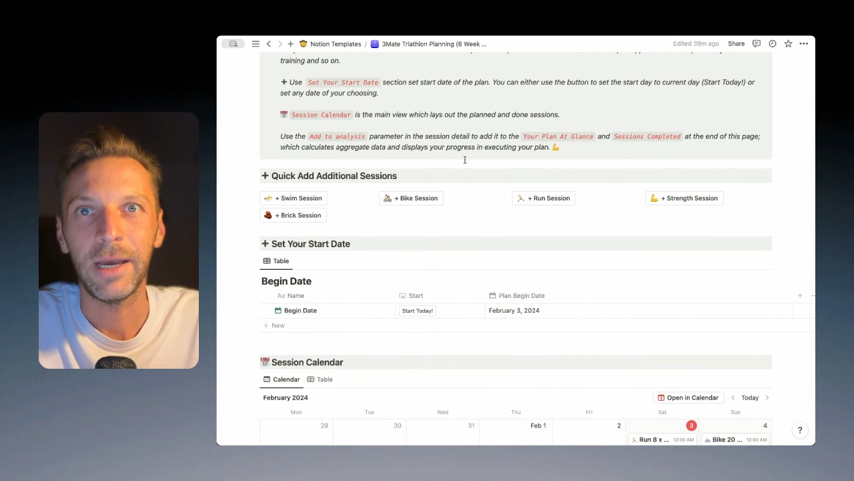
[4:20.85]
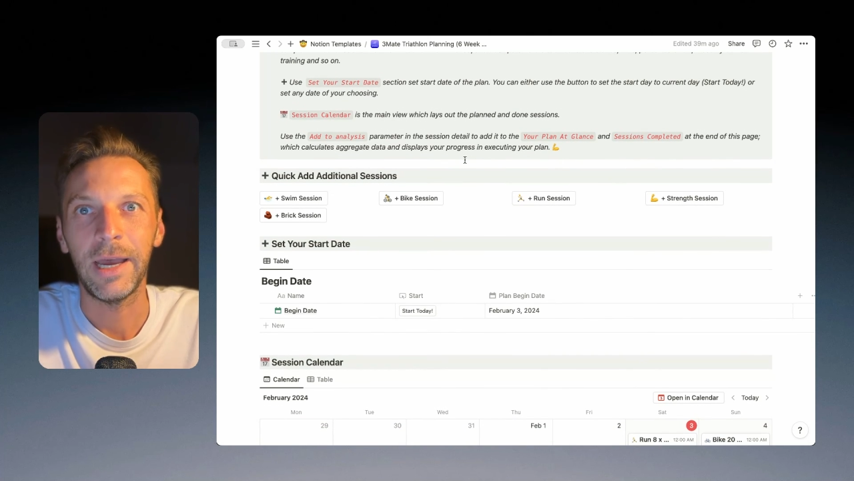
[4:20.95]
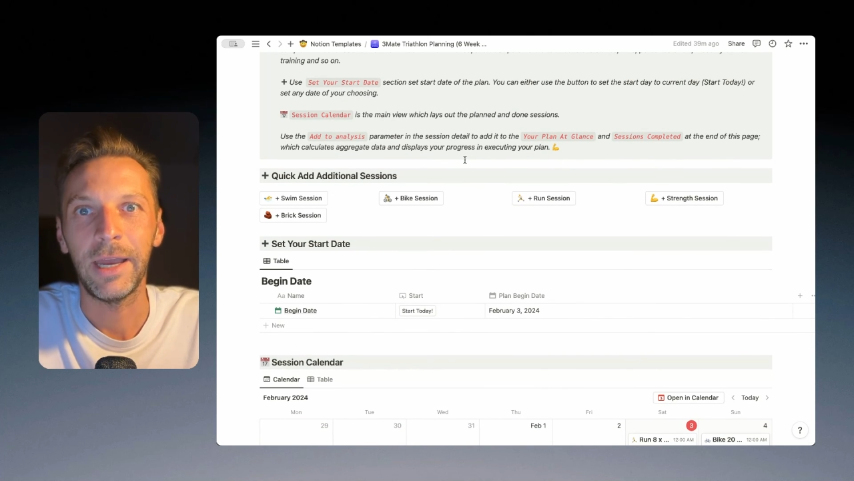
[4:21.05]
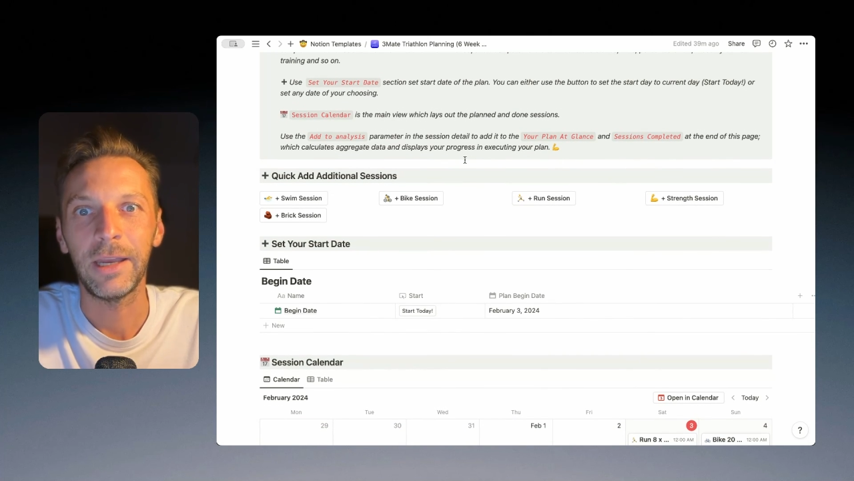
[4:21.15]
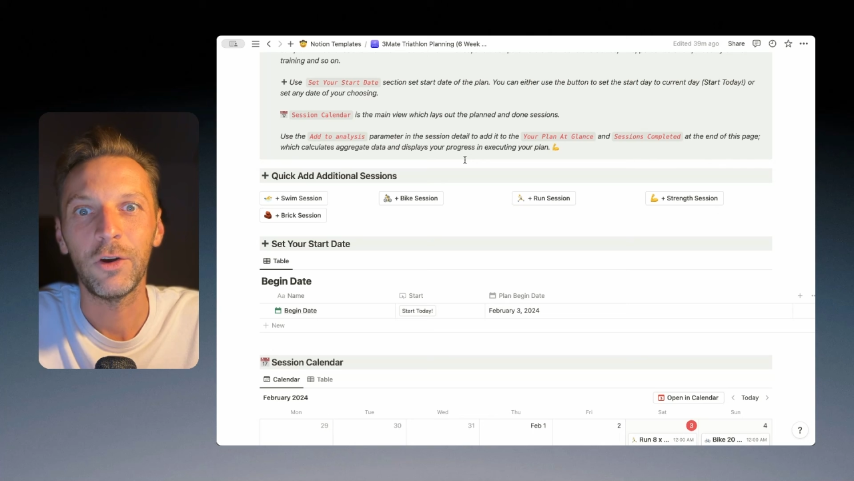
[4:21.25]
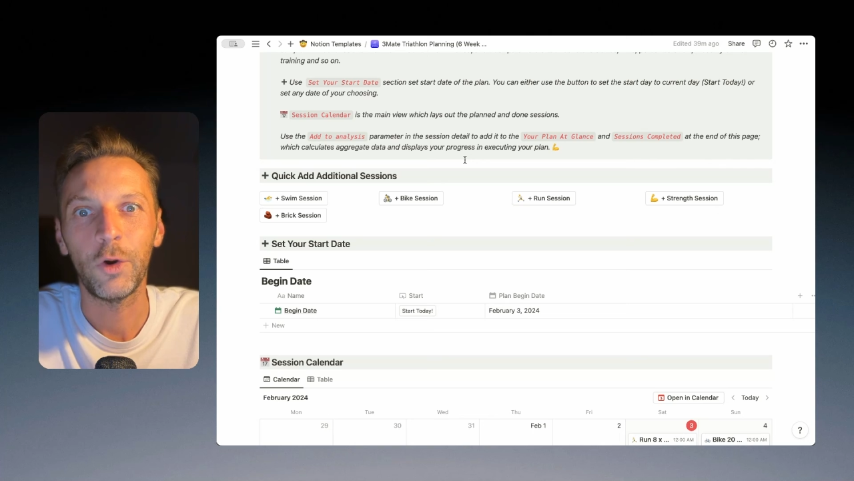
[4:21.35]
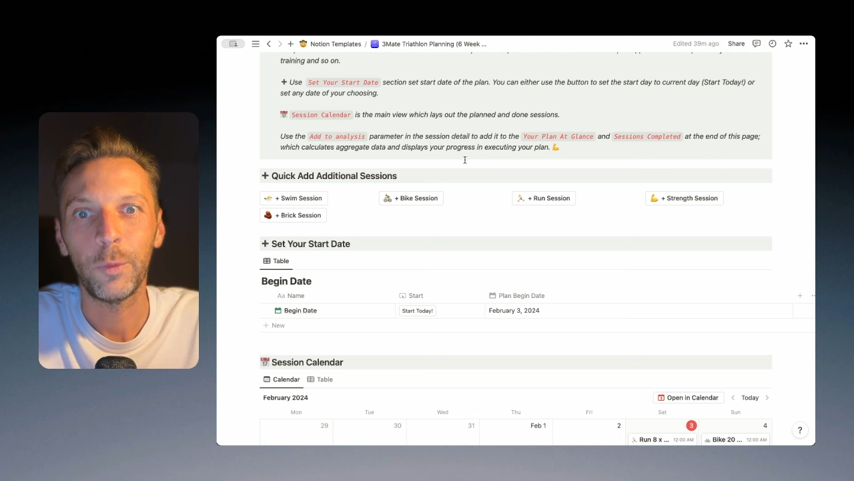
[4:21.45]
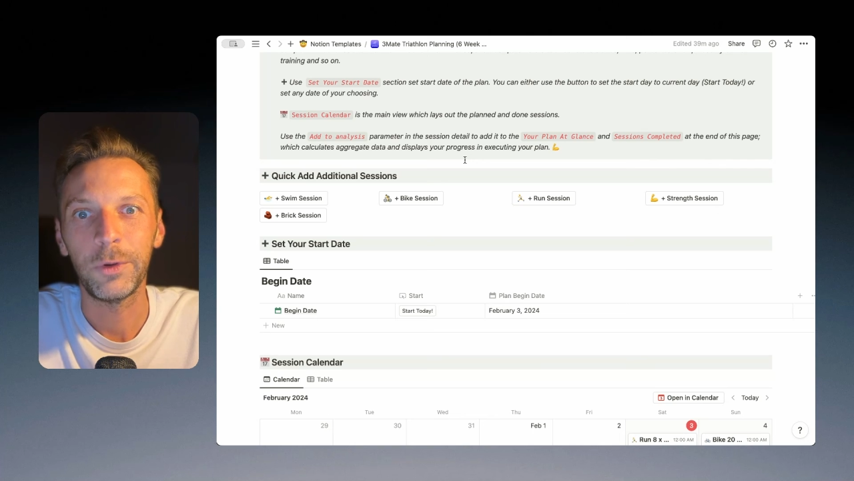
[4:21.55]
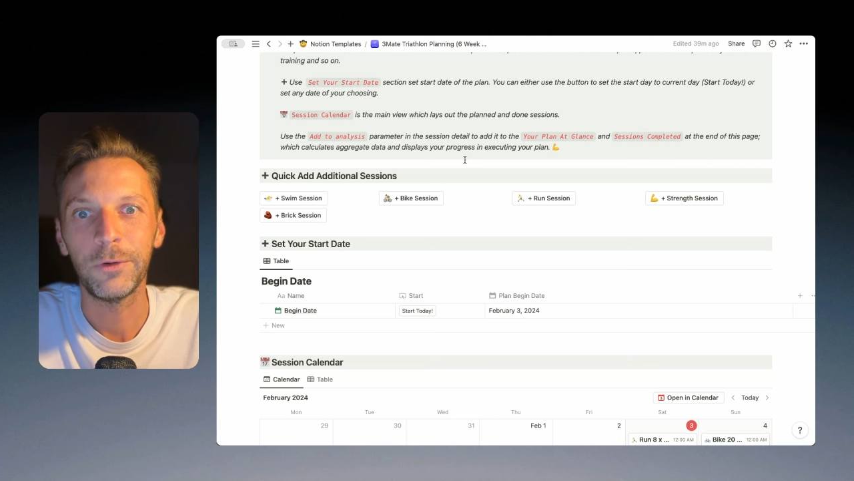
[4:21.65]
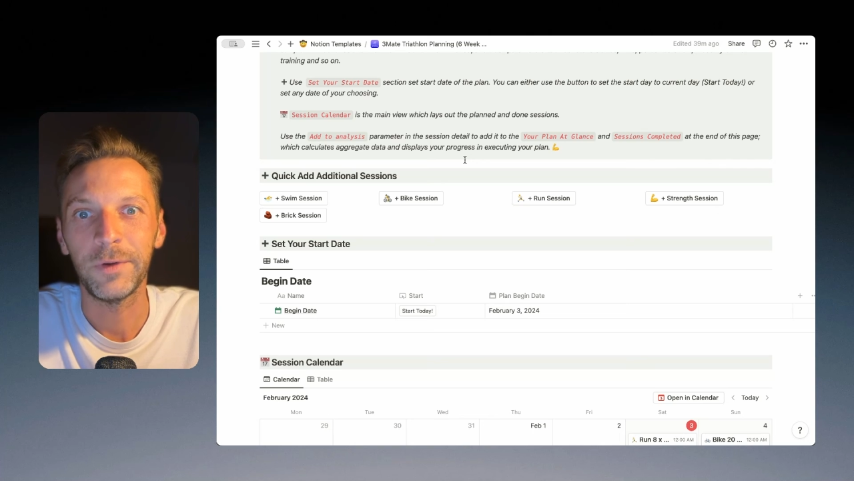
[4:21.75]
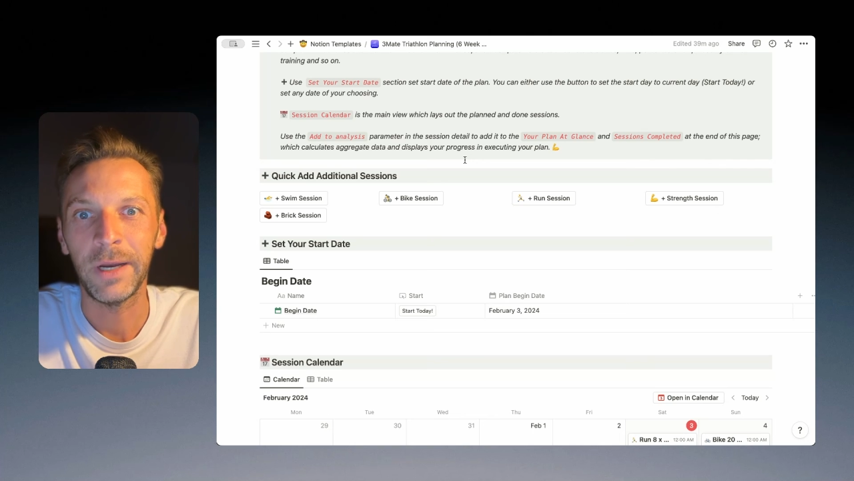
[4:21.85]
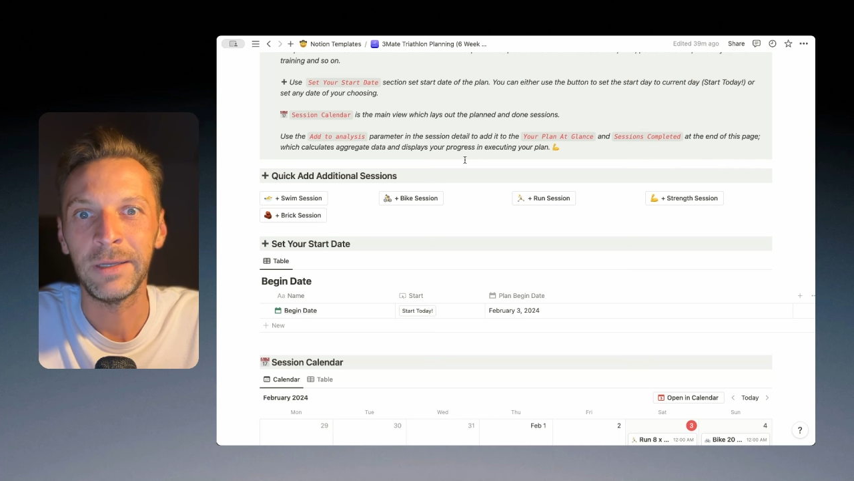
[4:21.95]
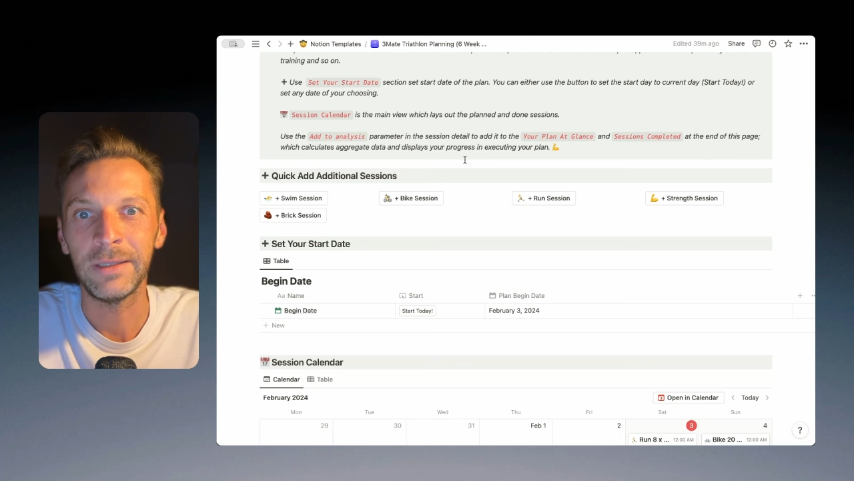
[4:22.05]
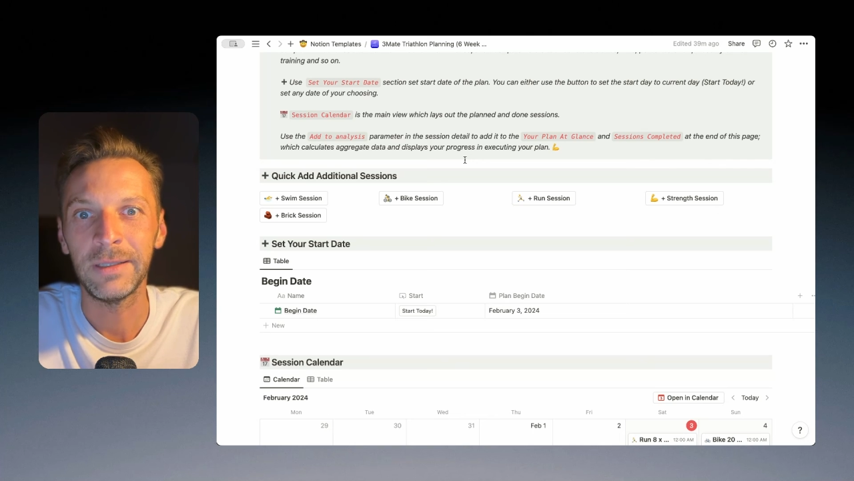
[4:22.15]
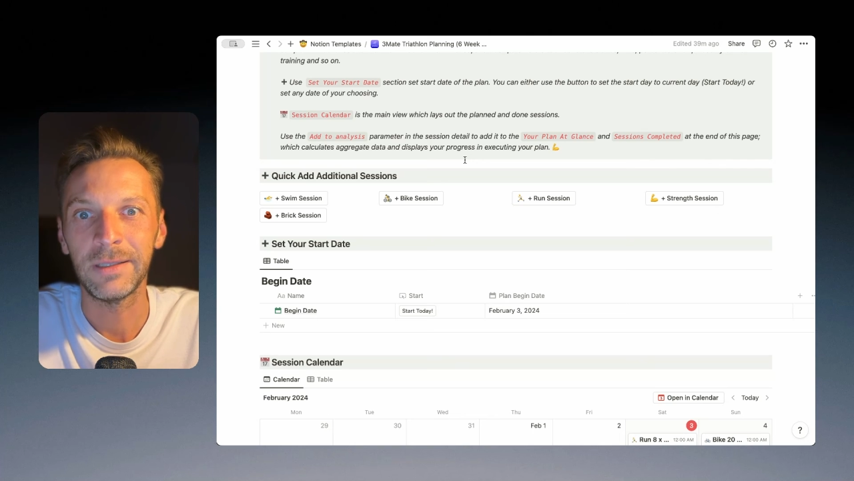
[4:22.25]
I hope you
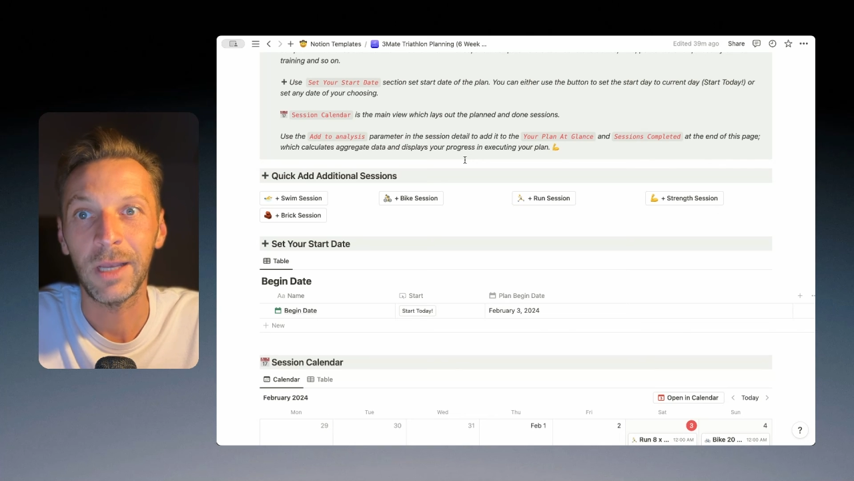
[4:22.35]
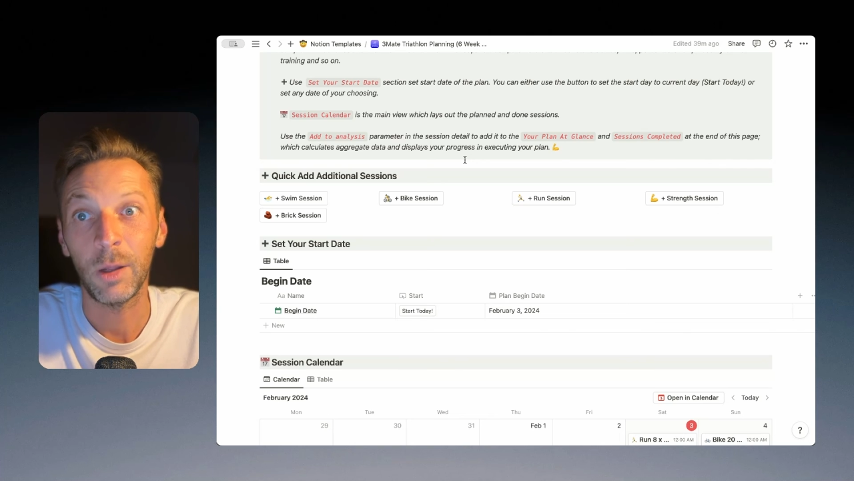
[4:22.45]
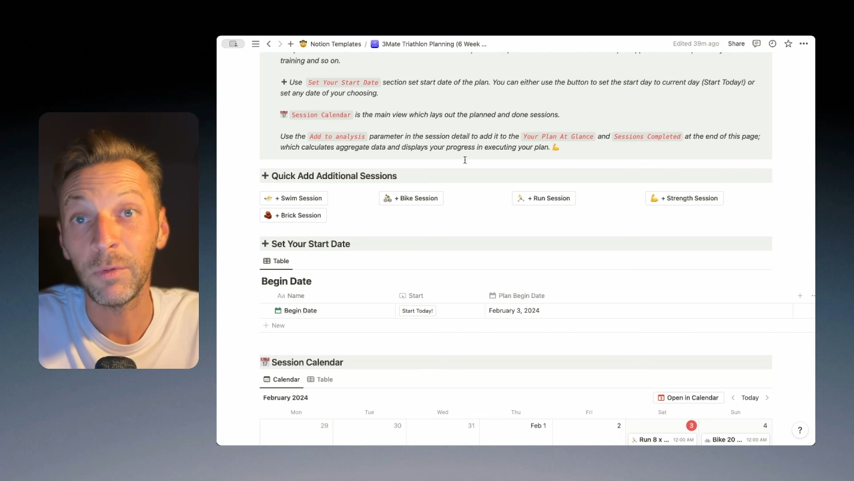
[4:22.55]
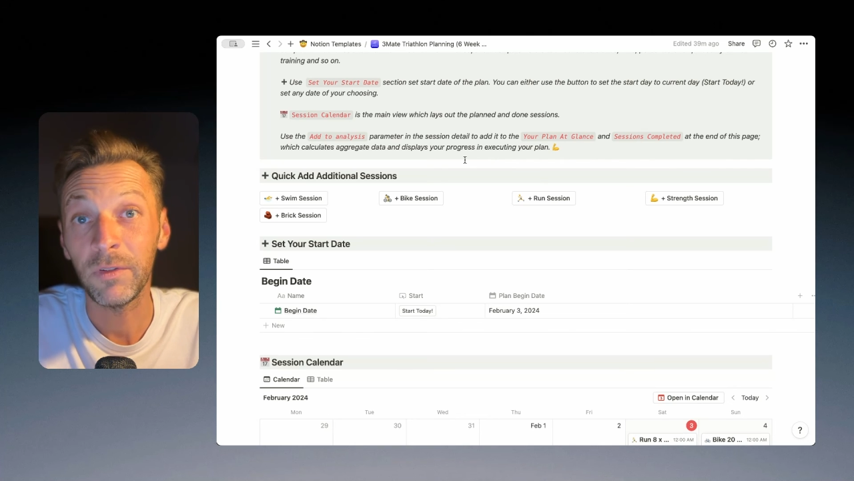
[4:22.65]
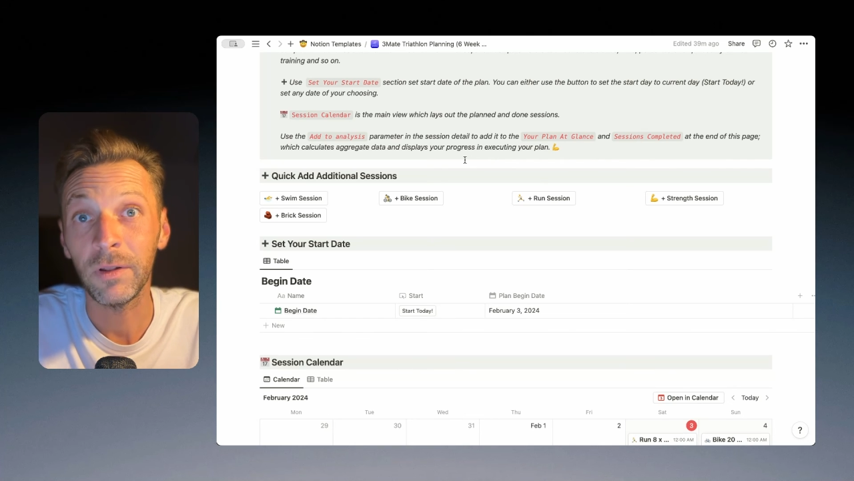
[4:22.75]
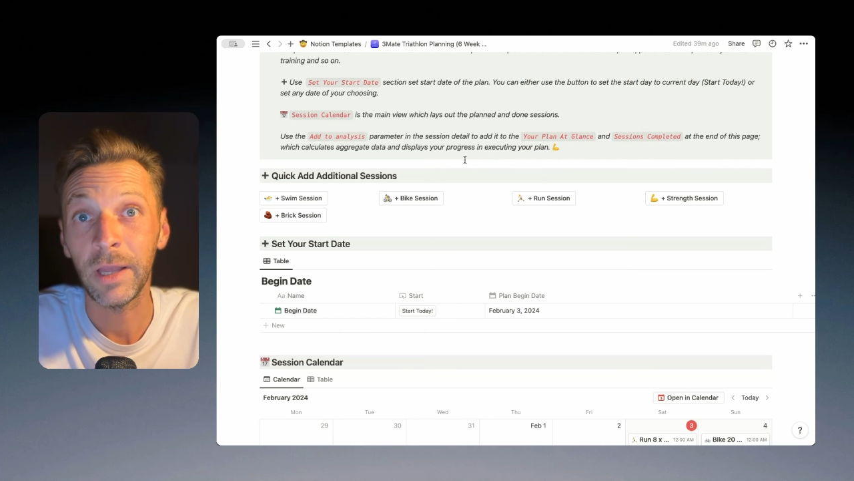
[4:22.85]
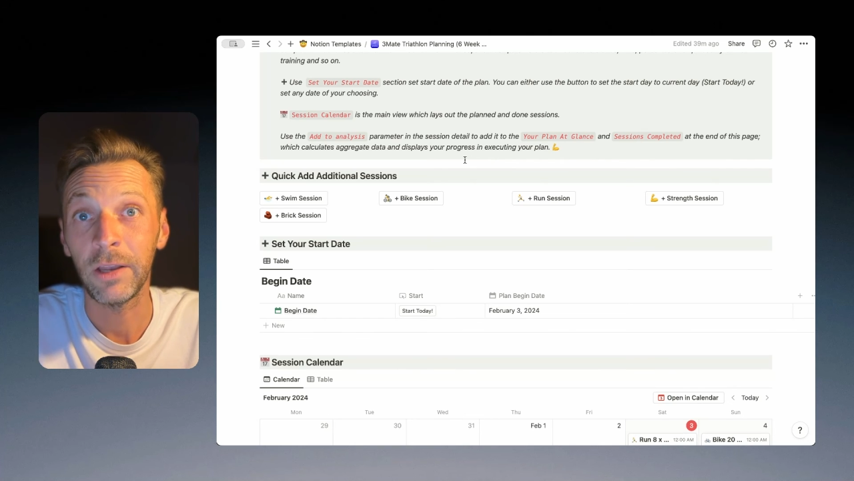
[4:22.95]
find it helpful.